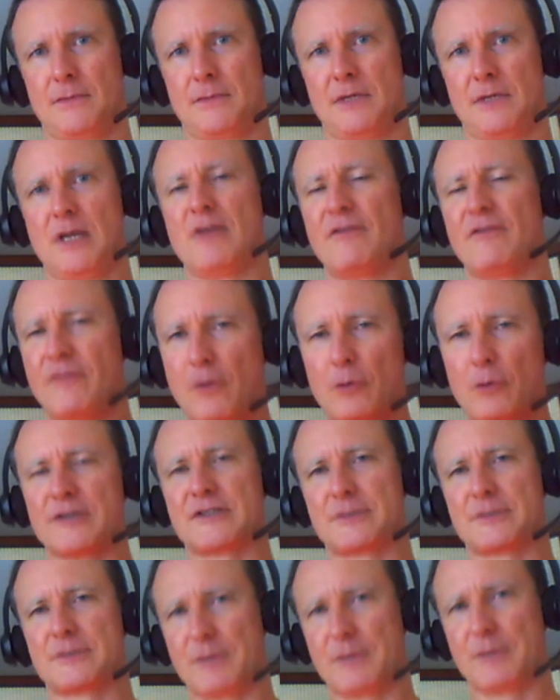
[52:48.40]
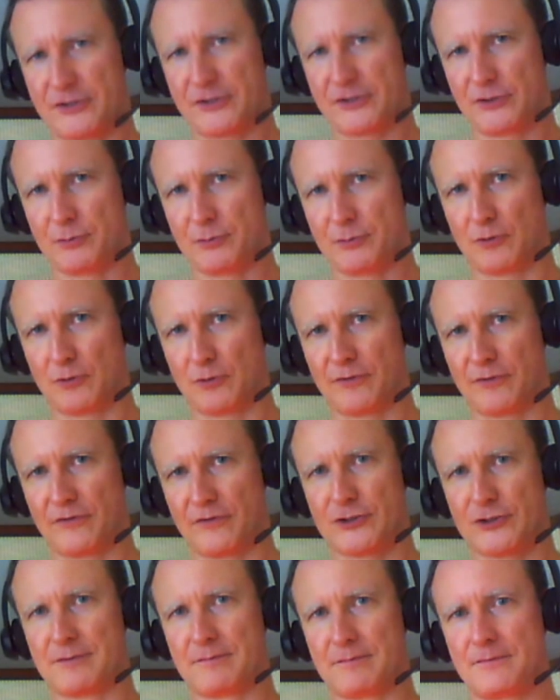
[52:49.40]
Focus makes you more
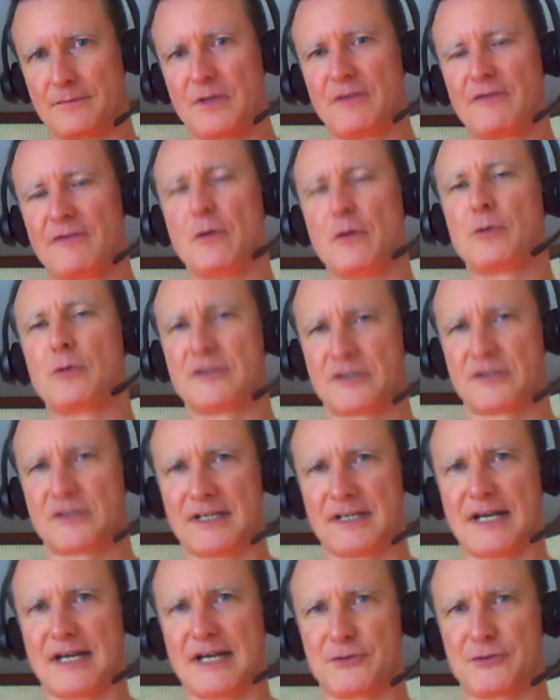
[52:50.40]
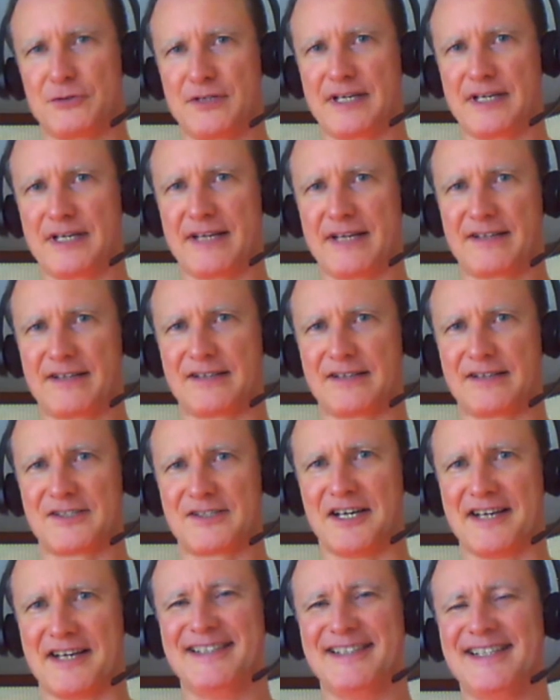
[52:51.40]
efficient. Focus allows you to get things
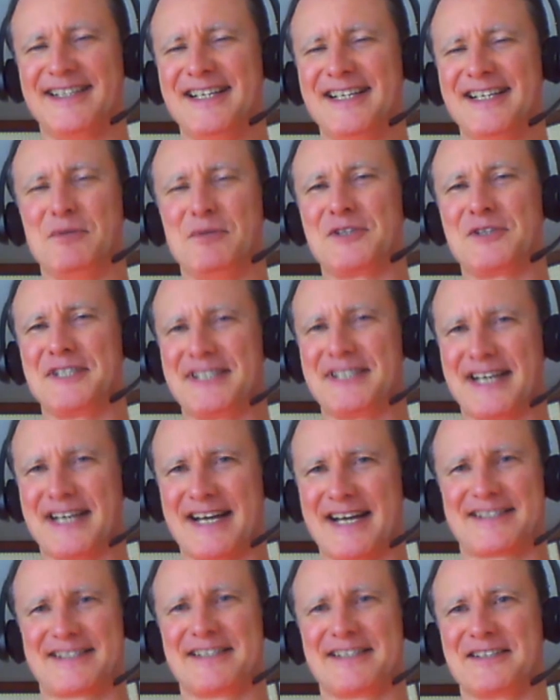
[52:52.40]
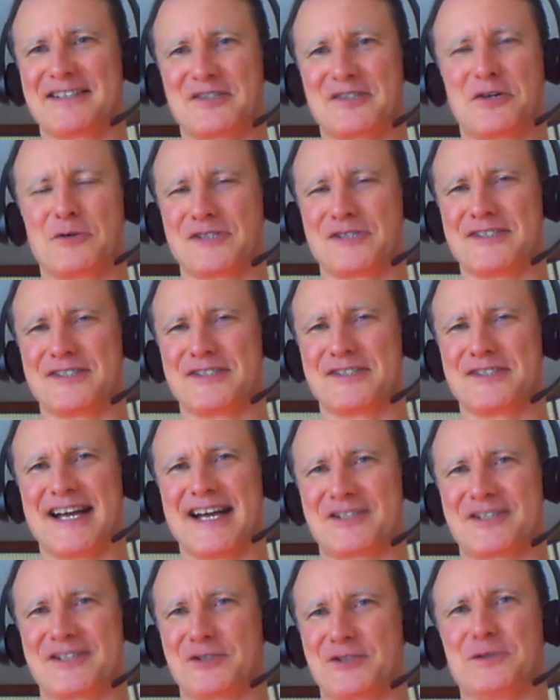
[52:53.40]
done. Multitasking is always a
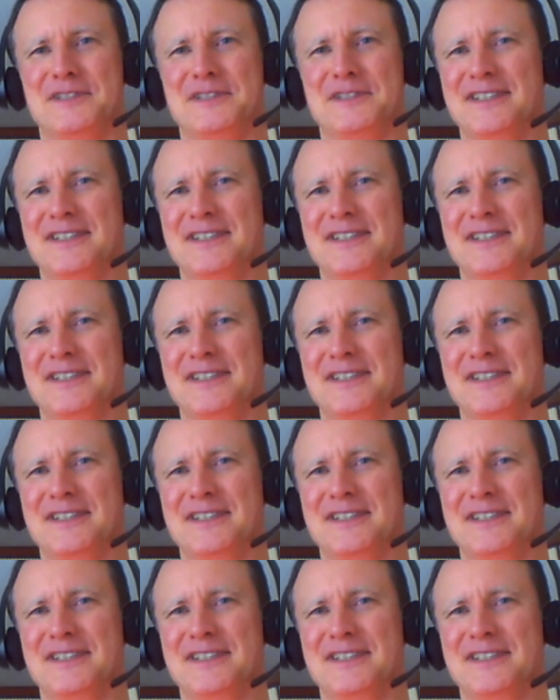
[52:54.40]
disaster.